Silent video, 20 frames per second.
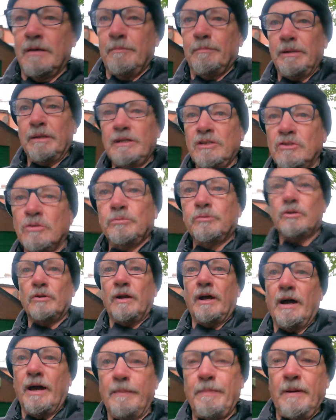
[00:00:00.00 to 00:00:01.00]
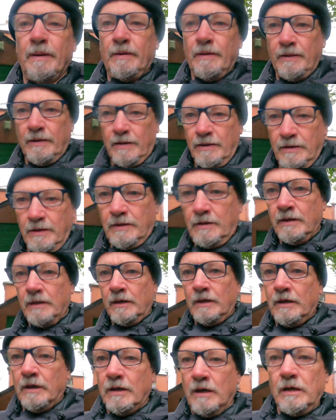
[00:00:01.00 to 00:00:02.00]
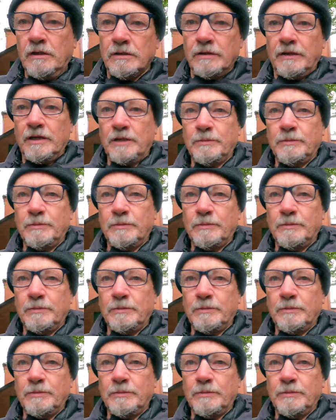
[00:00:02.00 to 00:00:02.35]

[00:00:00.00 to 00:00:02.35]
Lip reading: please subscribe to